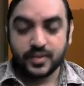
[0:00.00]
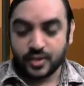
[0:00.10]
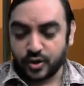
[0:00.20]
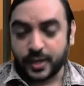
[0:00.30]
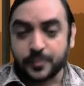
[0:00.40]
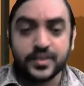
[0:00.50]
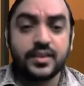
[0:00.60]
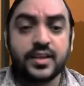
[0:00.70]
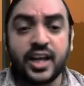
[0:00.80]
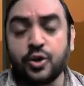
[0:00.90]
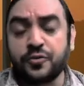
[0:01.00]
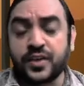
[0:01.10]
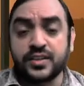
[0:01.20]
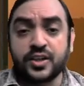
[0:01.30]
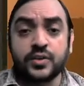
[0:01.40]
Okay, I'll go
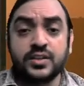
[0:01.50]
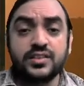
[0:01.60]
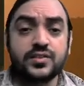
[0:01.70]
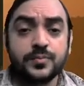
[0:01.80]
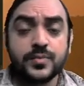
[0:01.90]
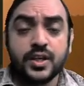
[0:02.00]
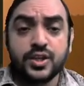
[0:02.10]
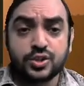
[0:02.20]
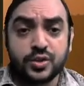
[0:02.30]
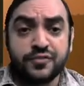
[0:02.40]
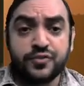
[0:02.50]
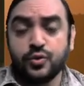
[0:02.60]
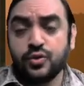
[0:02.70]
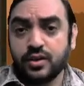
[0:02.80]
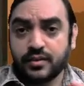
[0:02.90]
further on this. So if
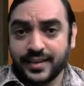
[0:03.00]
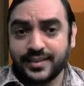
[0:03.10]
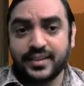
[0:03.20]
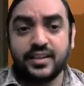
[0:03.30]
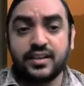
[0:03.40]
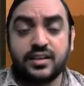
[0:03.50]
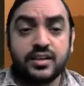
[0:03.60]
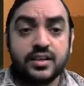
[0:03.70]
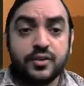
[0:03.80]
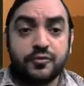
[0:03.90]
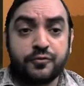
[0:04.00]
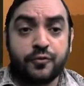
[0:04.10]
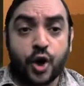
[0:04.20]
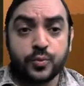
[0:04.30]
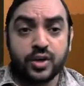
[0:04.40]
you write it in a
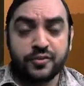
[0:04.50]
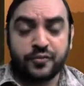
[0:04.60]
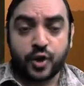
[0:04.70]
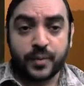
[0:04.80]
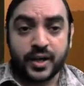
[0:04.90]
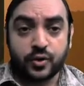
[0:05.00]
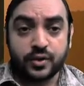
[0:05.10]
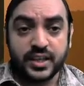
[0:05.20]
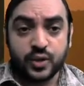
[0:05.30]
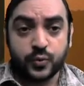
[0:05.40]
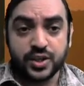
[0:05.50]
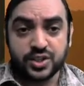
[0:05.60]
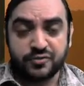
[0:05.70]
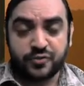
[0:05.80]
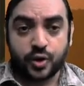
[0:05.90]
formula format or
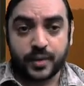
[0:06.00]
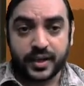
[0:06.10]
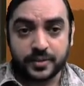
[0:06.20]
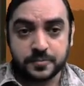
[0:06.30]
equation format,